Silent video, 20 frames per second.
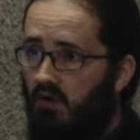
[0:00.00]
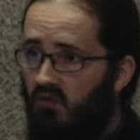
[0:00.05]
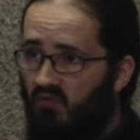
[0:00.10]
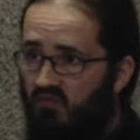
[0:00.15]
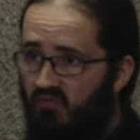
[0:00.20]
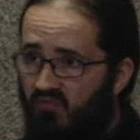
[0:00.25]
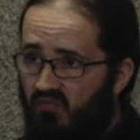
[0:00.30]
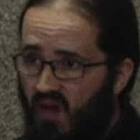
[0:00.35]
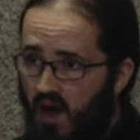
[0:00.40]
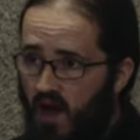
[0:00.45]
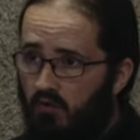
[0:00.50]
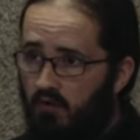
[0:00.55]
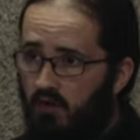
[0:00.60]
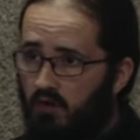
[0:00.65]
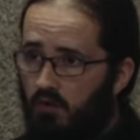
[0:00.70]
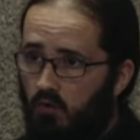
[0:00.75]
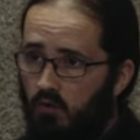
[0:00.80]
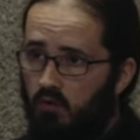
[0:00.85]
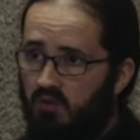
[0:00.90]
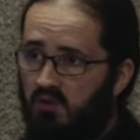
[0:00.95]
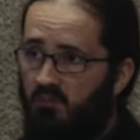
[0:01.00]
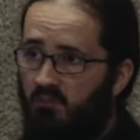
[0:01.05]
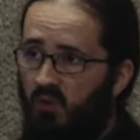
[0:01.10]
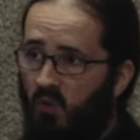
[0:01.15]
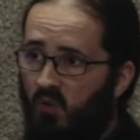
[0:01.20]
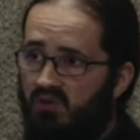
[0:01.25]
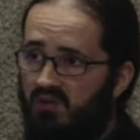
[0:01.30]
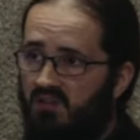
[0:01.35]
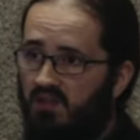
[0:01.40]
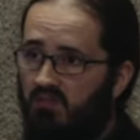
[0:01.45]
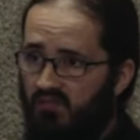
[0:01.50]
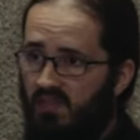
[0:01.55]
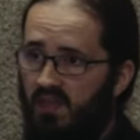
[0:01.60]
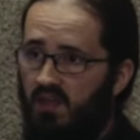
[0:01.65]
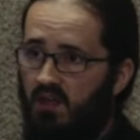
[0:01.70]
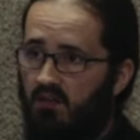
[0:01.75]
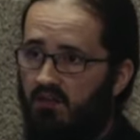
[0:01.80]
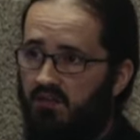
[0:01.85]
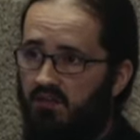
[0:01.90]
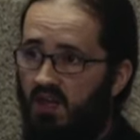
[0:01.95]
very good, positive
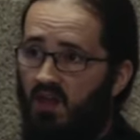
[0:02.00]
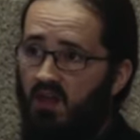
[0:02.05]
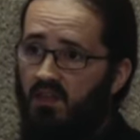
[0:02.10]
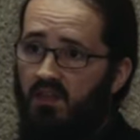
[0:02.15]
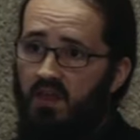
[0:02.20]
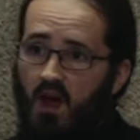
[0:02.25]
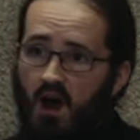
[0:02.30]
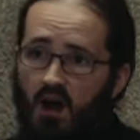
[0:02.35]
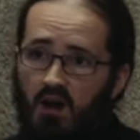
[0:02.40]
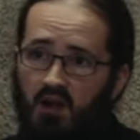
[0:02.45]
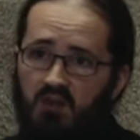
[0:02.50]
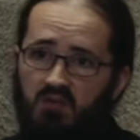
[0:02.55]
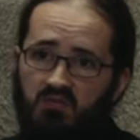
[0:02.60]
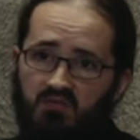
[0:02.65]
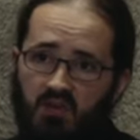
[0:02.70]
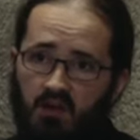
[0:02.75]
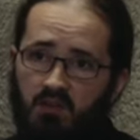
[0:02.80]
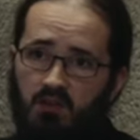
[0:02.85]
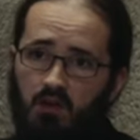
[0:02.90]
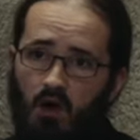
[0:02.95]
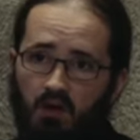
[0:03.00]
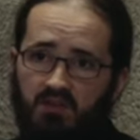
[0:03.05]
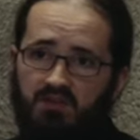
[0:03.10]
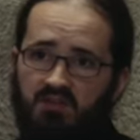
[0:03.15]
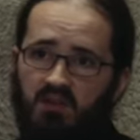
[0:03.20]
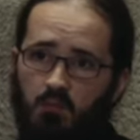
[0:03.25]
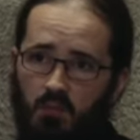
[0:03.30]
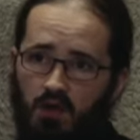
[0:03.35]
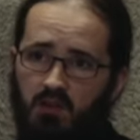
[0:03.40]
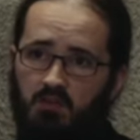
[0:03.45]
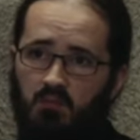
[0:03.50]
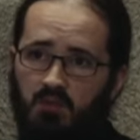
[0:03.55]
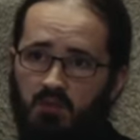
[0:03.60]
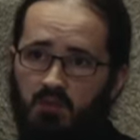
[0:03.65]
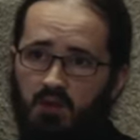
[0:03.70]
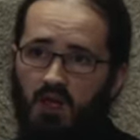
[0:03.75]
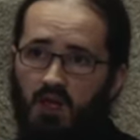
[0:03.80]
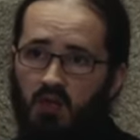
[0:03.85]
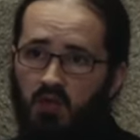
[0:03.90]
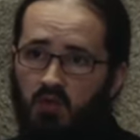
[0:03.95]
things. They are, in fact, God's
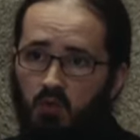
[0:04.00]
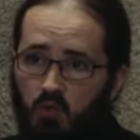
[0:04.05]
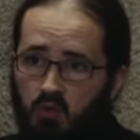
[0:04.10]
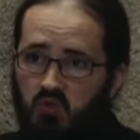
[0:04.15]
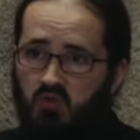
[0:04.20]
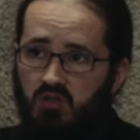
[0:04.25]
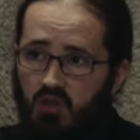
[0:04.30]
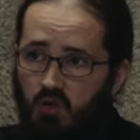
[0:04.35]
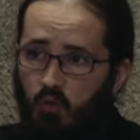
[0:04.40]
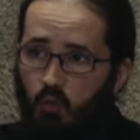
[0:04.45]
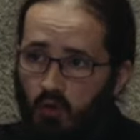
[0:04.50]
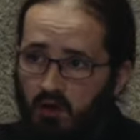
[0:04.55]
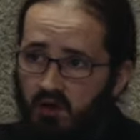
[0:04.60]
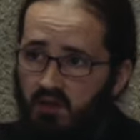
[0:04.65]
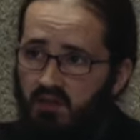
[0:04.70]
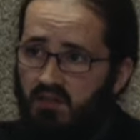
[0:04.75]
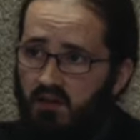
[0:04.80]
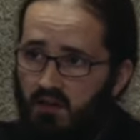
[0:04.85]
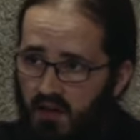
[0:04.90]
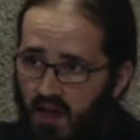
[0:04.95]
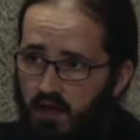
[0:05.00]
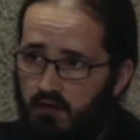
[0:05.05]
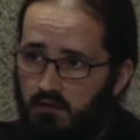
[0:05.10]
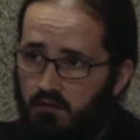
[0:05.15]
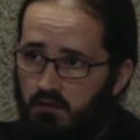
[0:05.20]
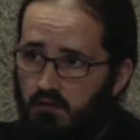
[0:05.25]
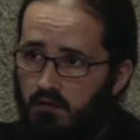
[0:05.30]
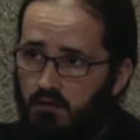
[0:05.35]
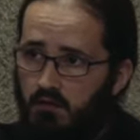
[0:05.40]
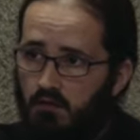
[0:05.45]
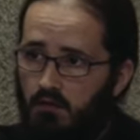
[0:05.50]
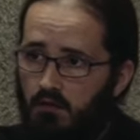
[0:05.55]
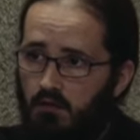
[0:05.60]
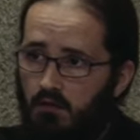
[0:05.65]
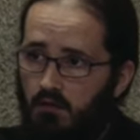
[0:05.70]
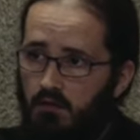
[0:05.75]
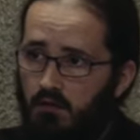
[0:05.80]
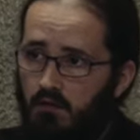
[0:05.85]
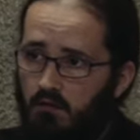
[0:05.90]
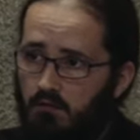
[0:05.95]
commandment. You shall work the land
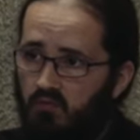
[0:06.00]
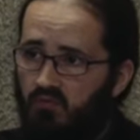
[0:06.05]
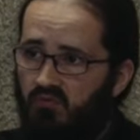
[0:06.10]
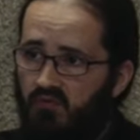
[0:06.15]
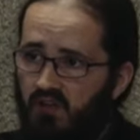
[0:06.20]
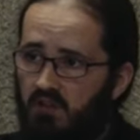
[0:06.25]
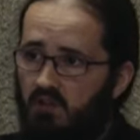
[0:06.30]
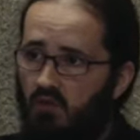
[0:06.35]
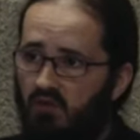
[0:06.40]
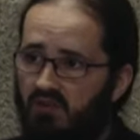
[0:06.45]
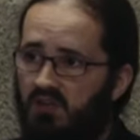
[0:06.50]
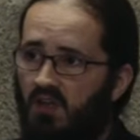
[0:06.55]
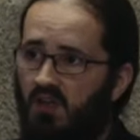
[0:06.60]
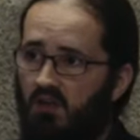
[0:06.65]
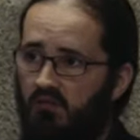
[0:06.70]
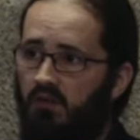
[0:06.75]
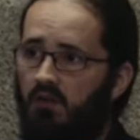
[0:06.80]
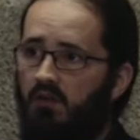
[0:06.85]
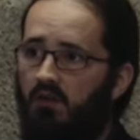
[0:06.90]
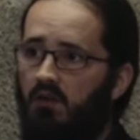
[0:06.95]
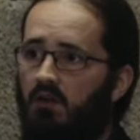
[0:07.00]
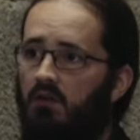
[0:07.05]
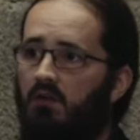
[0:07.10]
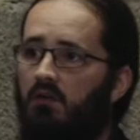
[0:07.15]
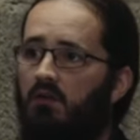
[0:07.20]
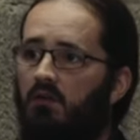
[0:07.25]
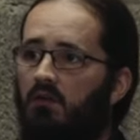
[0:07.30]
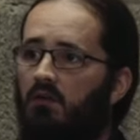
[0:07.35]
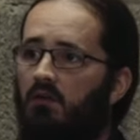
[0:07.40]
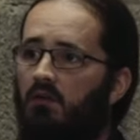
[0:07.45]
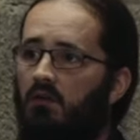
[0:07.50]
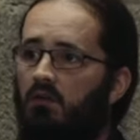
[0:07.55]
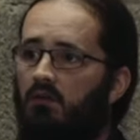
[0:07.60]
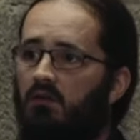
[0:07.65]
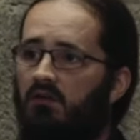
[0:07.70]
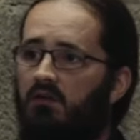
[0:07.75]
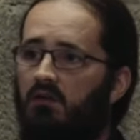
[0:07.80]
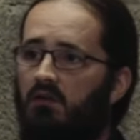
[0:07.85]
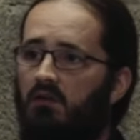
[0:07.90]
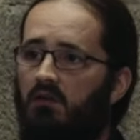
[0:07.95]
to feed yourself and you know,
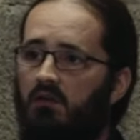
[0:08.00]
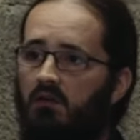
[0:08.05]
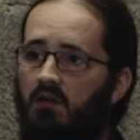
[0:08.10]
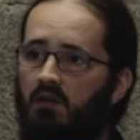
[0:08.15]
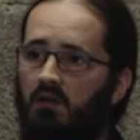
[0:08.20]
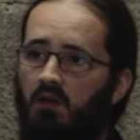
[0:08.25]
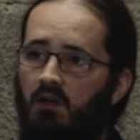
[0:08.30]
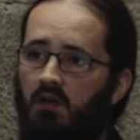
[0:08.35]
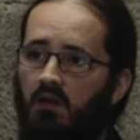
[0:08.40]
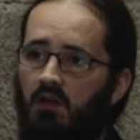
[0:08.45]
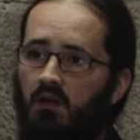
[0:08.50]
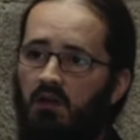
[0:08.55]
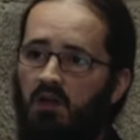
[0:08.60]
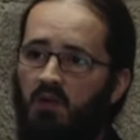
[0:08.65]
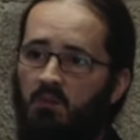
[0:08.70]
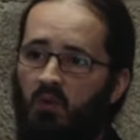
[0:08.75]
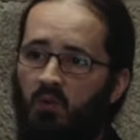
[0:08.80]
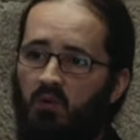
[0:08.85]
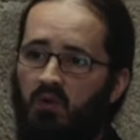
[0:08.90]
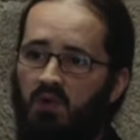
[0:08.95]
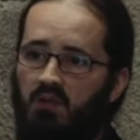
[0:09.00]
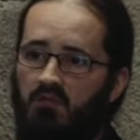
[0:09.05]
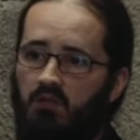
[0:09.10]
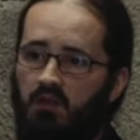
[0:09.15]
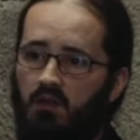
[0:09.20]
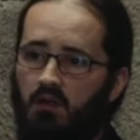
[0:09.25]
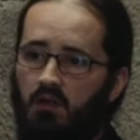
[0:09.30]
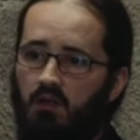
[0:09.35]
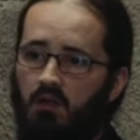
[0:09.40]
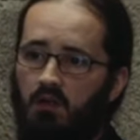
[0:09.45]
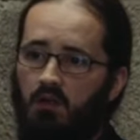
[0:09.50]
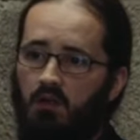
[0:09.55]
keep on living.